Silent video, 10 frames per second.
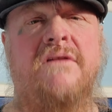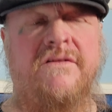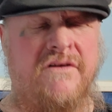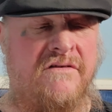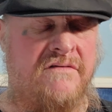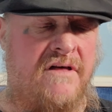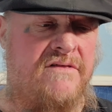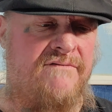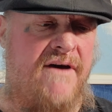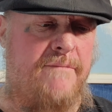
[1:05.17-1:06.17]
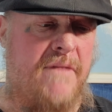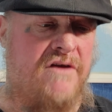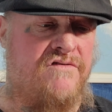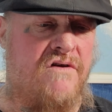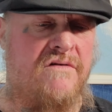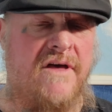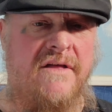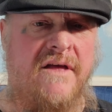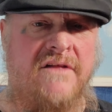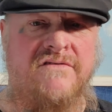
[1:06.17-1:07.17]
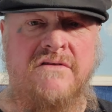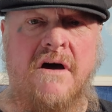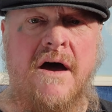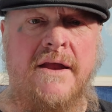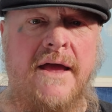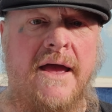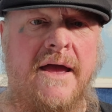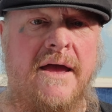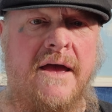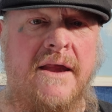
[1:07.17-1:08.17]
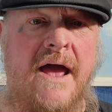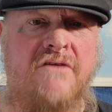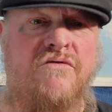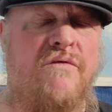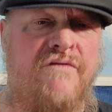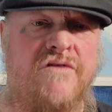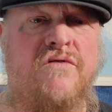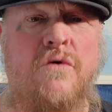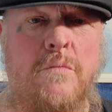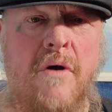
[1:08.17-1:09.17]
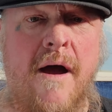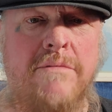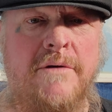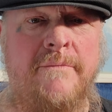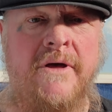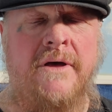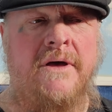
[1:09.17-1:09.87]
Let the vet make sure that it's not an actual physical problem,